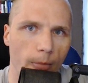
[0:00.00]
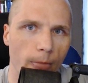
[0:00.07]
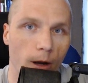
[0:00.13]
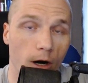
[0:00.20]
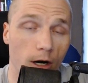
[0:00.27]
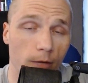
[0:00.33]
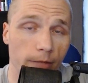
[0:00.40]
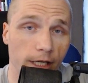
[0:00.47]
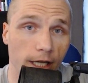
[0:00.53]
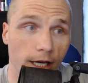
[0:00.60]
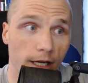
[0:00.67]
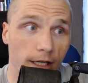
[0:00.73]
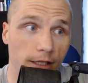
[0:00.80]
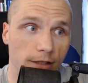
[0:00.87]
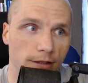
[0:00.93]
Our
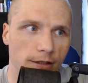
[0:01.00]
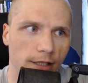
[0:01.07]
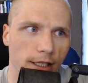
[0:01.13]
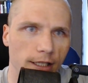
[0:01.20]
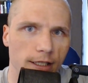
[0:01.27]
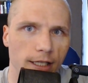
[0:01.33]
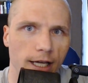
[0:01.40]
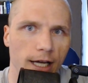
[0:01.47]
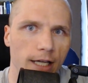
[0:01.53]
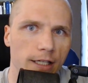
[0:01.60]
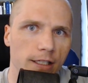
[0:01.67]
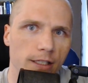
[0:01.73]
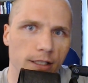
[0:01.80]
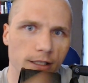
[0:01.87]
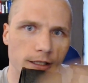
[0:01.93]
mechanic said that
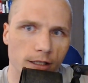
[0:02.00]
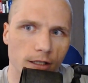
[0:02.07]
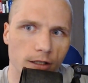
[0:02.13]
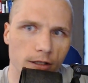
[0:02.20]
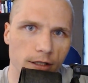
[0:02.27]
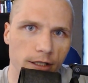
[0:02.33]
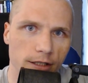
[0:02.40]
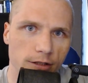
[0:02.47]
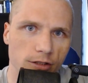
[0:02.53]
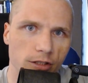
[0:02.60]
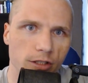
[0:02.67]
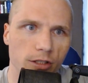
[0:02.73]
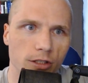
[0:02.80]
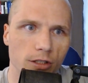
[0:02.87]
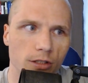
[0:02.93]
this
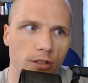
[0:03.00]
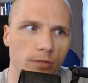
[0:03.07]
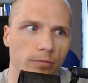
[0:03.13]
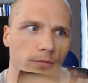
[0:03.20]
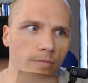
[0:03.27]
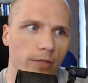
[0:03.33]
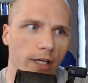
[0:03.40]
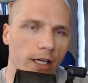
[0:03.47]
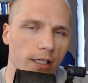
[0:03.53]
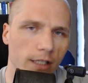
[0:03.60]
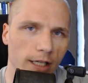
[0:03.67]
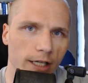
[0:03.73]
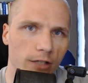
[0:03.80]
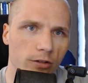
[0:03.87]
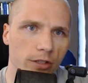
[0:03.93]
year and
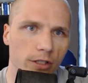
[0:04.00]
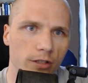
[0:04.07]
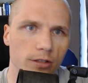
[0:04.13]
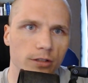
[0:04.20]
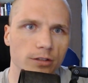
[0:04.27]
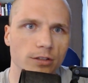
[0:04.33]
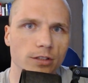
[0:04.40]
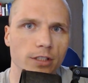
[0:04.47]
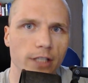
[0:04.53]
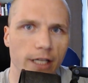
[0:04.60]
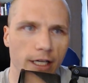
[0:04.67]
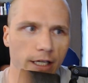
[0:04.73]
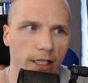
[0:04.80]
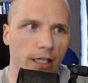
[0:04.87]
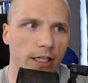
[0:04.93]
later years,
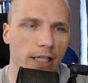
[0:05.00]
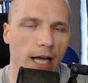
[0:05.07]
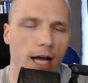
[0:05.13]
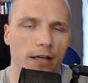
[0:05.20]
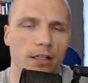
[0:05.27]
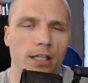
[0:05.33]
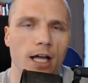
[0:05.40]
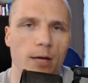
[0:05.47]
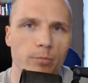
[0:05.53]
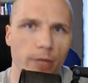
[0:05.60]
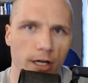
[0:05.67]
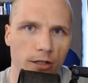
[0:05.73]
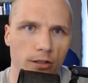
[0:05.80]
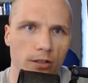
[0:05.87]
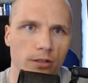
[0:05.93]
it had gotten a lot
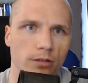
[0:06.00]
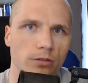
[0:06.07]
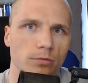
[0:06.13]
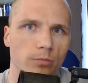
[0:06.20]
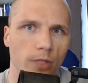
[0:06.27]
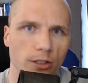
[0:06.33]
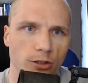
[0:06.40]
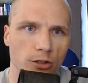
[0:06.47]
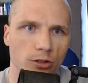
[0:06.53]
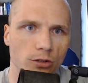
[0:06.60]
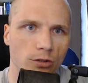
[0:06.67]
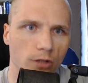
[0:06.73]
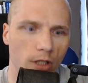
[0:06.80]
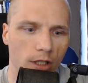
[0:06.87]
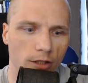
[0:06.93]
better, much
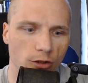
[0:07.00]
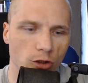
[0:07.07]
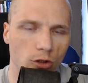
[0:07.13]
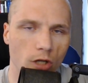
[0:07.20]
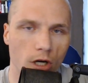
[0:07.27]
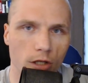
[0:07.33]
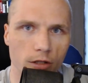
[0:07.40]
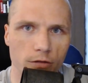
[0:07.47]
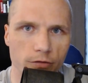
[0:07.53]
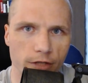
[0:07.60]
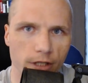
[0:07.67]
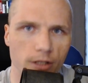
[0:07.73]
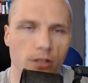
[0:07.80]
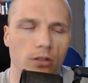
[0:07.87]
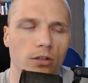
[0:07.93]
stronger
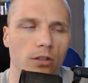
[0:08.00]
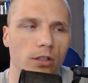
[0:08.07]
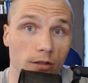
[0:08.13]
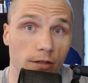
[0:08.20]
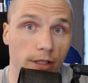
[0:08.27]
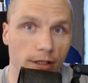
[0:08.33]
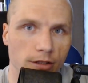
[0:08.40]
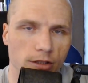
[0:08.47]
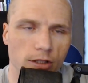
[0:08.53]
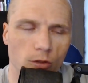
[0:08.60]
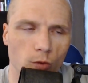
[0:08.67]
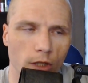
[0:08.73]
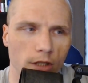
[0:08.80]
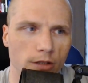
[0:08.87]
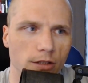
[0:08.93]
vehicle, and still
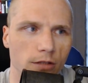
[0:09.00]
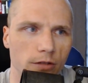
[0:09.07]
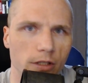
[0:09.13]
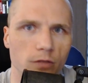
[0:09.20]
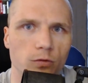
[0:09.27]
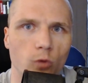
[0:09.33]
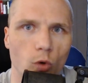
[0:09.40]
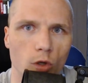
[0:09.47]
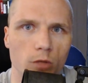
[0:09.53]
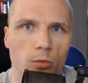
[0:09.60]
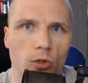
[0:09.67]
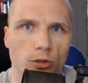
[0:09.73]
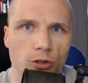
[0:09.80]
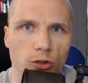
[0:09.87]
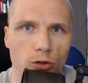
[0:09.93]
relatively
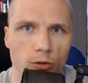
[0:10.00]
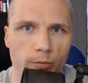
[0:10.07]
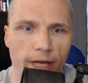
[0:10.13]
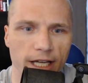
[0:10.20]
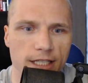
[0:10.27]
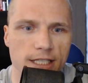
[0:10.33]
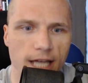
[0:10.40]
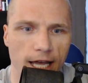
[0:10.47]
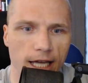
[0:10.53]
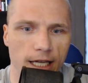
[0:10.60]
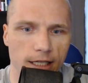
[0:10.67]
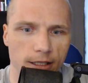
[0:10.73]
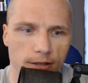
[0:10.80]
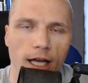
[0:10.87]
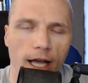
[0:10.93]
affordable to
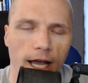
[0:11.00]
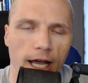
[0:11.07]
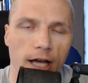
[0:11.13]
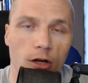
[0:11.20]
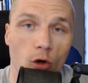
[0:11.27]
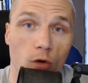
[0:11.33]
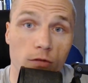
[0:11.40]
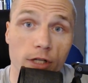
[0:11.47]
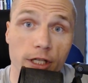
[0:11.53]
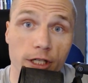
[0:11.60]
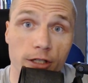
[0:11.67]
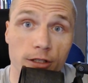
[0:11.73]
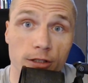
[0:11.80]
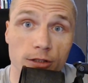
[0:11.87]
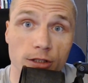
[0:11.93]
maintain. And over the
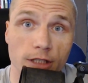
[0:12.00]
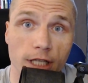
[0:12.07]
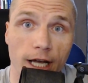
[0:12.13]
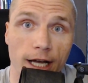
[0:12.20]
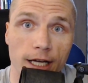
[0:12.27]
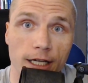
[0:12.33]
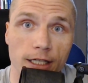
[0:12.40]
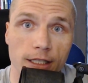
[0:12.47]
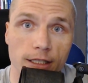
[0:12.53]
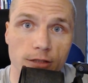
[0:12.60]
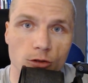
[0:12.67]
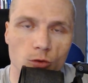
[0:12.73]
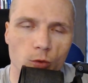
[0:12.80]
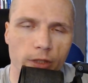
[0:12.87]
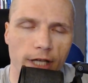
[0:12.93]
years, as
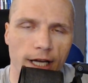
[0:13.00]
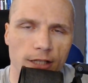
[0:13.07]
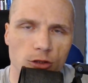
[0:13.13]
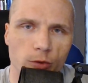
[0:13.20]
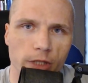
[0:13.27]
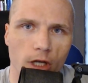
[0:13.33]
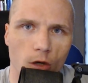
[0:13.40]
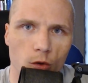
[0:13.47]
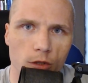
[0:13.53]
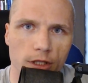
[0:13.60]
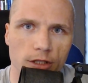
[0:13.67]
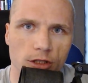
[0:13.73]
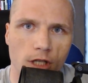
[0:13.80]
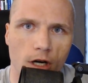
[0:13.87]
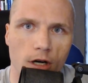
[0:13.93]
we own this
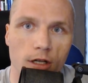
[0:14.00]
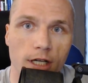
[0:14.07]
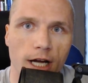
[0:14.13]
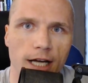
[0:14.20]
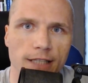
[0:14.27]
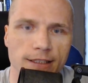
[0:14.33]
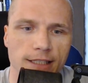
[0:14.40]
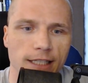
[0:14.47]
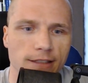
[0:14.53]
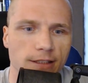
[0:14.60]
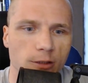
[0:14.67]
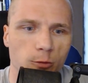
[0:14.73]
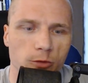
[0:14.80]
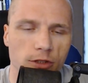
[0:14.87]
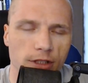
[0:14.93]
car, guys, that's
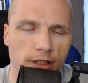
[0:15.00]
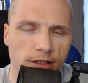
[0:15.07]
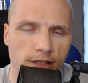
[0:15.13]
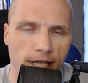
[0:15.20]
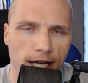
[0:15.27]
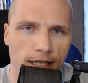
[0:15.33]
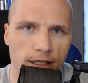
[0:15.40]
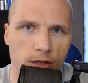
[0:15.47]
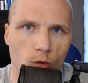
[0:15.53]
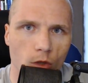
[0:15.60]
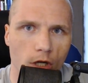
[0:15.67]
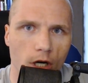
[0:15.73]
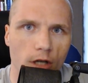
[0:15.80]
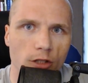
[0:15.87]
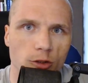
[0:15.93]
exactly what
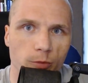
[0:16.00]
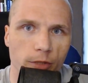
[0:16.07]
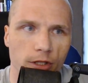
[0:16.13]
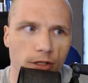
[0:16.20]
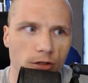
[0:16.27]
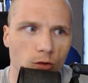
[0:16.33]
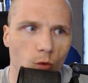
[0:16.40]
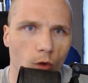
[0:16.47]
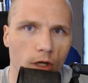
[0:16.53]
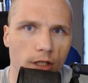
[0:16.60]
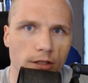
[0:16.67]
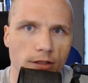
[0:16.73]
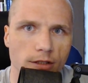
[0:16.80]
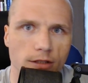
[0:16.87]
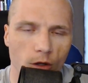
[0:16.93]
our experience
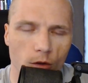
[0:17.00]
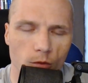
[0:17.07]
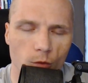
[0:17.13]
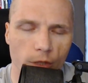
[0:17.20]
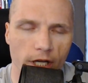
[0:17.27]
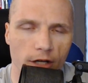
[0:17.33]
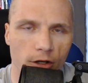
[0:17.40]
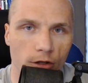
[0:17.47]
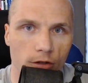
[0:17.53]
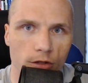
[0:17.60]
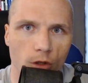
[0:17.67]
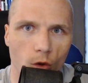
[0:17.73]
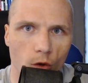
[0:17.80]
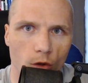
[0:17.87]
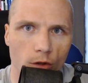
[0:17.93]
was. We had heard the
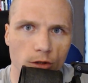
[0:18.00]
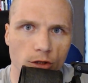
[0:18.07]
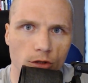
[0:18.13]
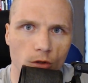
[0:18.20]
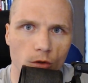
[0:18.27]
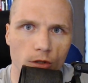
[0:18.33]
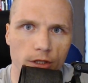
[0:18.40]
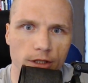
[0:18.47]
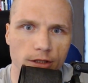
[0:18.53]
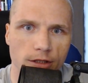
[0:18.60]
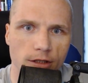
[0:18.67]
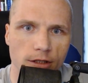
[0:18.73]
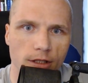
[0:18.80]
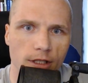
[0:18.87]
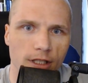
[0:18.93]
horror stories,
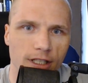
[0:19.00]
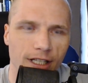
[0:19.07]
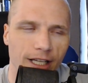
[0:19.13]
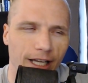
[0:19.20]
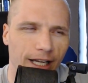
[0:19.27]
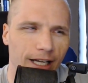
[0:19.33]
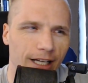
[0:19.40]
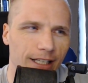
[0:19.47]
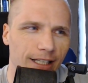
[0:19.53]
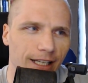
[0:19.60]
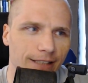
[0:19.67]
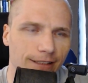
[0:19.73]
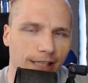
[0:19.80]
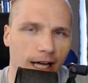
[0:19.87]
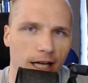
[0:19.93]
and that's
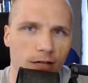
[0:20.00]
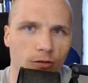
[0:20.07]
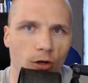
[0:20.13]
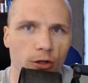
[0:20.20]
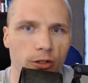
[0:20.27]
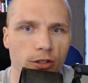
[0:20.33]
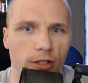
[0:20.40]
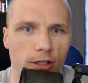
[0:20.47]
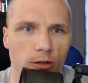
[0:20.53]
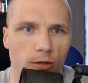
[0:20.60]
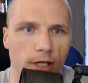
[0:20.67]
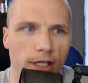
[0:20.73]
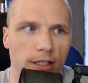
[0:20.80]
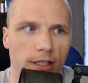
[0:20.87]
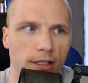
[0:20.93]
kind of all you hear,
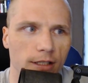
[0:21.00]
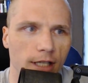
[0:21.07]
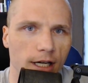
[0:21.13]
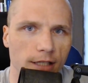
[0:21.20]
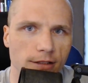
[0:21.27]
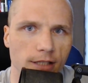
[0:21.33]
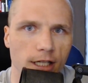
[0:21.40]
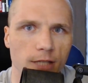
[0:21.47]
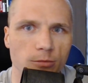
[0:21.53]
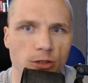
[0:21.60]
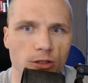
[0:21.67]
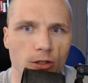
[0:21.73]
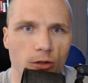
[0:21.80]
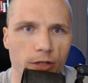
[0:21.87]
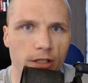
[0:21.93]
right? A lot of times you
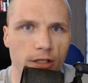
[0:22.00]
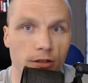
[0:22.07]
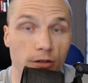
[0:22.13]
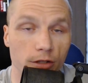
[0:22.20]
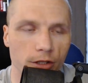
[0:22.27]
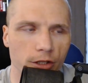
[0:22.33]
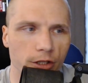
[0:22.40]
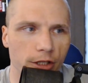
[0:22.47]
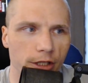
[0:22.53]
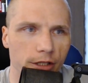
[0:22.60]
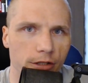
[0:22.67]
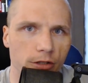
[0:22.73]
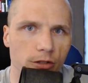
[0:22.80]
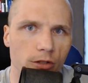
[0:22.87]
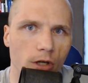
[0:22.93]
don't the good,
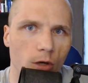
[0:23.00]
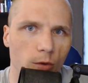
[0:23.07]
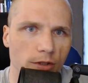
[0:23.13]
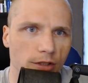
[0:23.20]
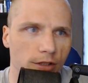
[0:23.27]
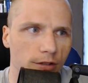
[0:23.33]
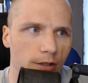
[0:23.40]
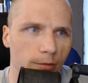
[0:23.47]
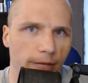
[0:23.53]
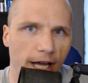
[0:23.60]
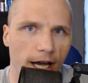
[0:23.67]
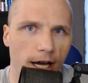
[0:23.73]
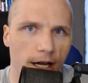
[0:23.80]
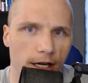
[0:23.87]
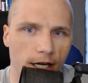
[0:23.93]
you always hear the
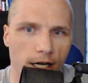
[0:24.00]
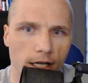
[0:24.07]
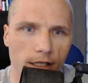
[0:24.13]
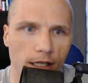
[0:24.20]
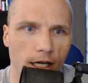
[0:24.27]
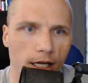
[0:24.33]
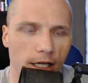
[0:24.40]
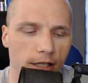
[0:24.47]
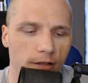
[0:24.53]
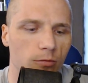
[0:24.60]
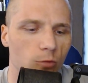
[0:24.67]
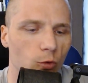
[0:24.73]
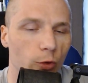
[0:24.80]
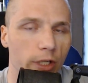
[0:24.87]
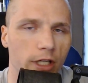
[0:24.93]
bad online.
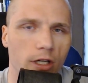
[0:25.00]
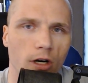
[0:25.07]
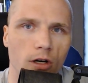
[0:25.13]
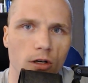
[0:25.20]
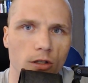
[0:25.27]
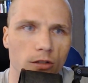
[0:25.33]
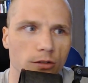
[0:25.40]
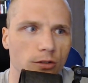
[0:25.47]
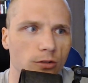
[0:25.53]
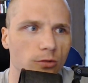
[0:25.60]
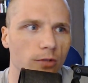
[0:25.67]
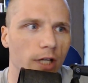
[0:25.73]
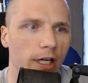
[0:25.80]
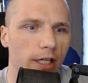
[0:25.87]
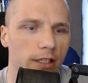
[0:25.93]
Recalls,
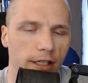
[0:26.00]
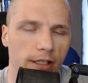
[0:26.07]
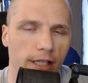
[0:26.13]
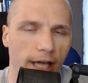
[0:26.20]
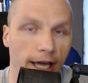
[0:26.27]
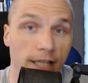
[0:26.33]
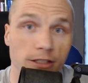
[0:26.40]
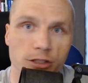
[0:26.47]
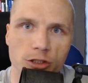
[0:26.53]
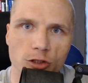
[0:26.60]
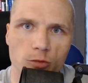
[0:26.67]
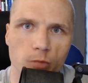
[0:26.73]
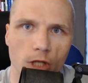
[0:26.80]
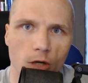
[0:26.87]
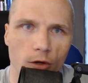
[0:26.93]
right? The engine's
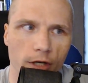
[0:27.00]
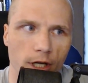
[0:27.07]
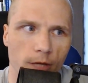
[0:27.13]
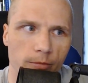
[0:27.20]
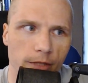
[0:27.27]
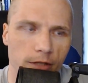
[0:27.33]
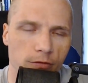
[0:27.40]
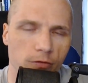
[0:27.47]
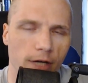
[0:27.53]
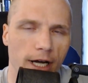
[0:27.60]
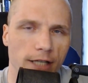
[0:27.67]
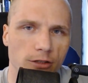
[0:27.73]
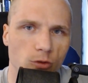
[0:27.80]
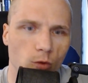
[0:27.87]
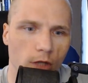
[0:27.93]
blown up. In
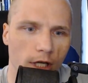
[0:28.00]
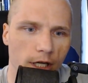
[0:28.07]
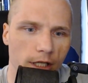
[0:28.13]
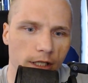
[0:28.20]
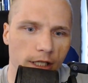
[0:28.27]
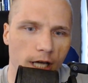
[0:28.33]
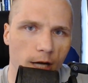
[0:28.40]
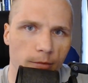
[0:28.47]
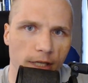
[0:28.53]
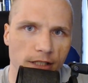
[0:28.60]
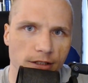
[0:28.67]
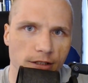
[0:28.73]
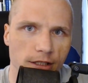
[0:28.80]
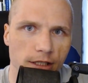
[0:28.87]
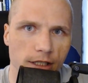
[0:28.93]
fact, when I got my
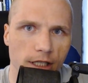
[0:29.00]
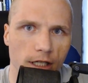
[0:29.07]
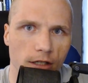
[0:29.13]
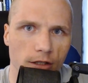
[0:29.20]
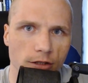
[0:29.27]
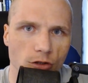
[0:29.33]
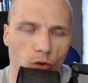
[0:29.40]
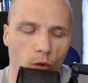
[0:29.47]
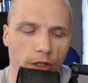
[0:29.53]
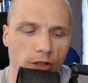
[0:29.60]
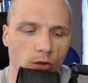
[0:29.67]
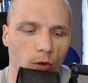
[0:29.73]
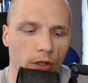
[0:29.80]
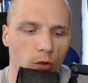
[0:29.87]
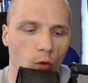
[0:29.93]
CDL in
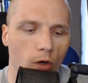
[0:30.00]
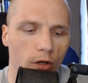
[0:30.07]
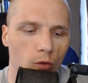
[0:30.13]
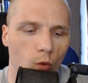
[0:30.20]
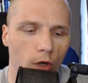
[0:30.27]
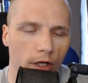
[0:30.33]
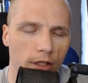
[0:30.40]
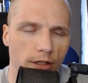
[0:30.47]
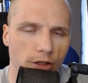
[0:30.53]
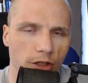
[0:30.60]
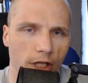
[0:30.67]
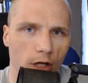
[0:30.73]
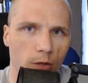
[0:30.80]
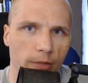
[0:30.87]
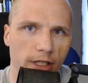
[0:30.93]
2021, one of the
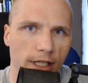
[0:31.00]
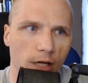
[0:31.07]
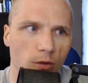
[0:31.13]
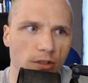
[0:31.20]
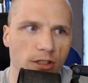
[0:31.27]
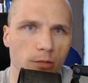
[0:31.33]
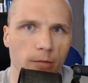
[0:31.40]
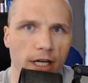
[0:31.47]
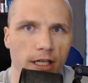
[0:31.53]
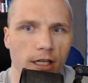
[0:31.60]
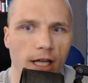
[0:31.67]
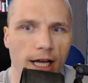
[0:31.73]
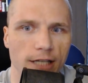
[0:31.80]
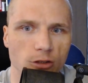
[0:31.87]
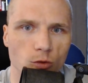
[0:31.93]
gentlemen that was in my
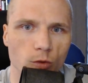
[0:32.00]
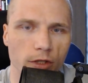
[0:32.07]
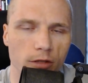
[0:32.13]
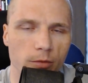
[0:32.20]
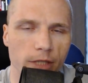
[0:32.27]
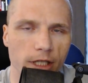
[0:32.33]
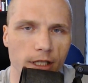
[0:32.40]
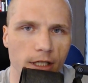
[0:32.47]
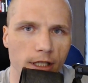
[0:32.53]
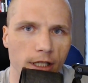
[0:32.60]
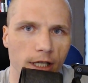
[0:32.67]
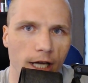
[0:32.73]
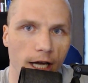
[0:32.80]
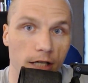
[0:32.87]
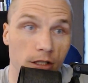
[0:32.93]
class with me
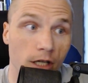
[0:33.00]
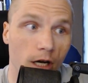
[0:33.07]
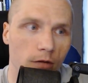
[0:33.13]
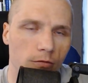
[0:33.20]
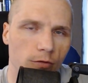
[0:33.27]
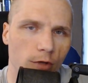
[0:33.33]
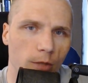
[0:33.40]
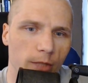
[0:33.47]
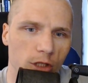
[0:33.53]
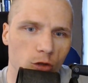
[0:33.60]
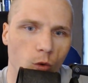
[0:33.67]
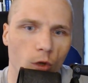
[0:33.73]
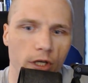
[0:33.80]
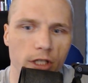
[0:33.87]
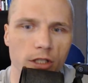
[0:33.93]
had come from a
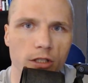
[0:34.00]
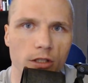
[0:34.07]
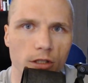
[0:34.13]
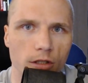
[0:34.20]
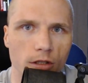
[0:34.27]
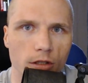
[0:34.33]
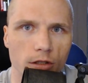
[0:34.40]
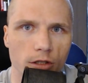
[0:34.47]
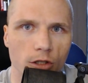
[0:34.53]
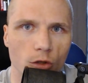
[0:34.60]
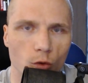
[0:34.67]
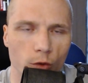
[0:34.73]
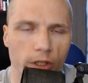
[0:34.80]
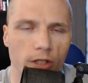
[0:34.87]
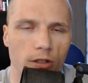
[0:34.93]
20-year
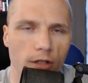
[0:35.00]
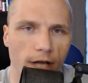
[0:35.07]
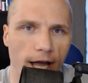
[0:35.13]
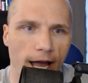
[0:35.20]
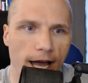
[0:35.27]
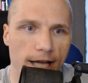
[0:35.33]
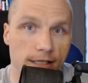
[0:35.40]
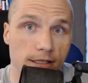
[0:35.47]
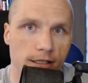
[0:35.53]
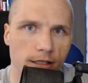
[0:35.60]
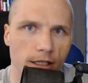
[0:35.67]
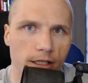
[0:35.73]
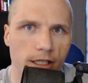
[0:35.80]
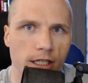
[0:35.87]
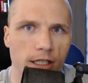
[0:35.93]
career at a
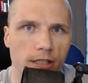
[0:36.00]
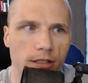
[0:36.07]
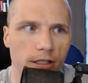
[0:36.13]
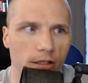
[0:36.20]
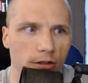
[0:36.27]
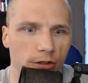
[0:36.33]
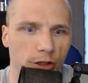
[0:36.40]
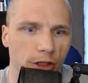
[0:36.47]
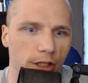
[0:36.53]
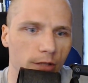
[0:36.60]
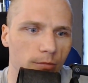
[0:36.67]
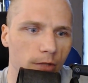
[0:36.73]
Kia dealership